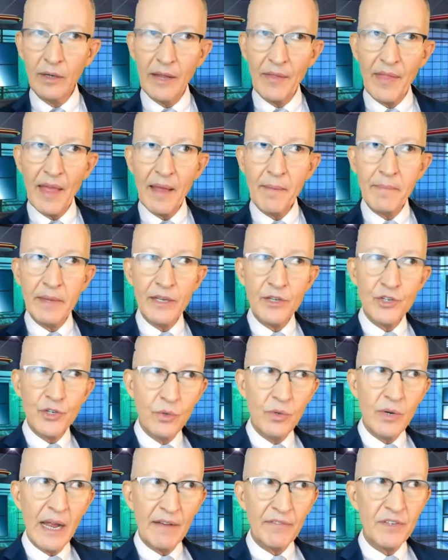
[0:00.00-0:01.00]
And that means you
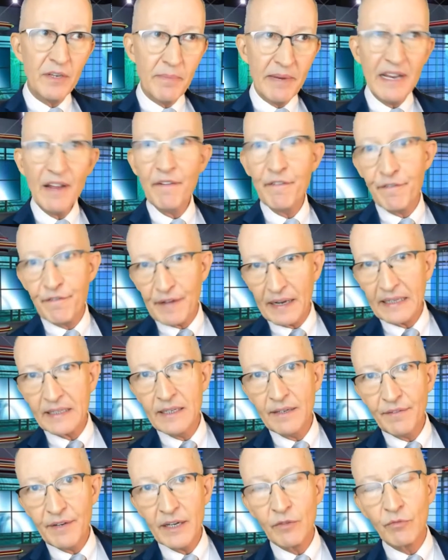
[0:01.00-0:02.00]
have to be
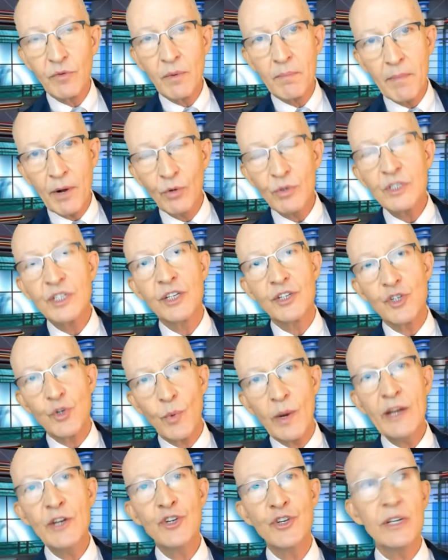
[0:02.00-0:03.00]
effective in a remote
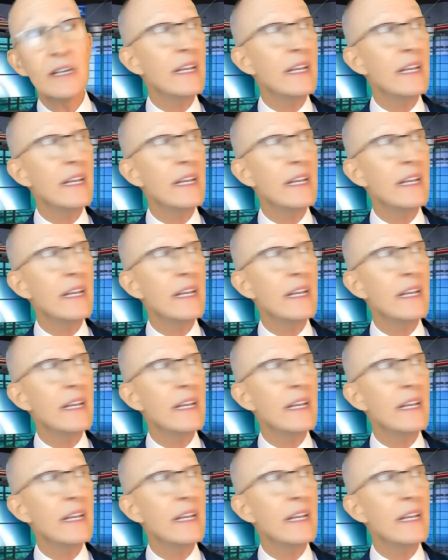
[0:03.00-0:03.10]
situation,